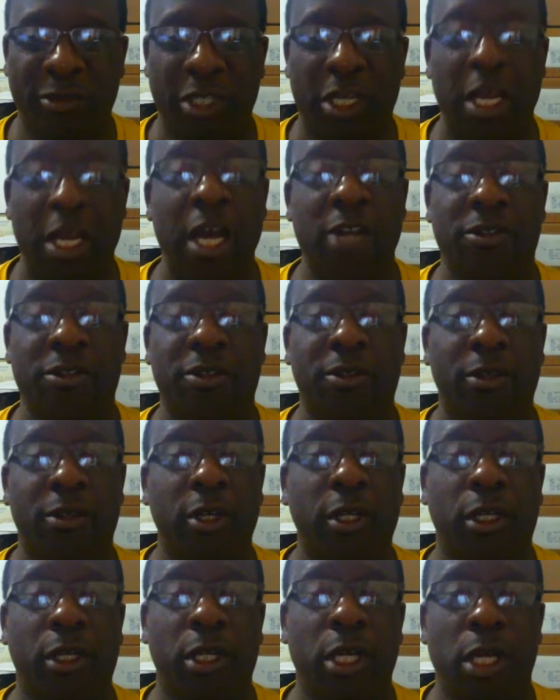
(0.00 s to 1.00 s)
that's the
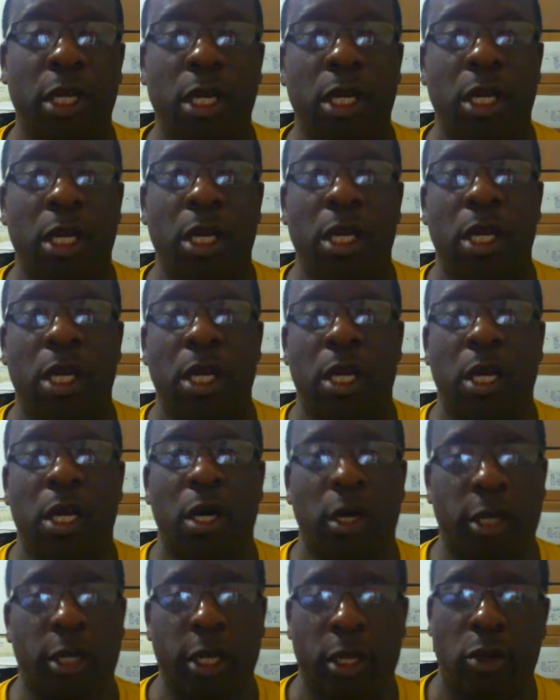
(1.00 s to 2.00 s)
thing.
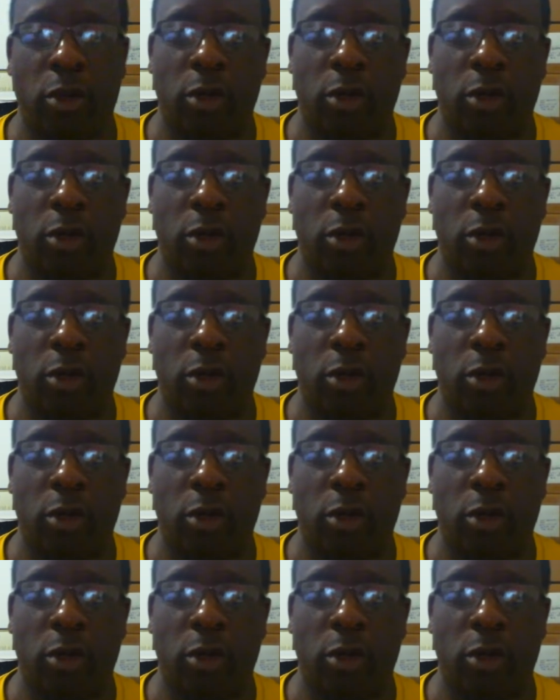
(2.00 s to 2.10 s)
Okay,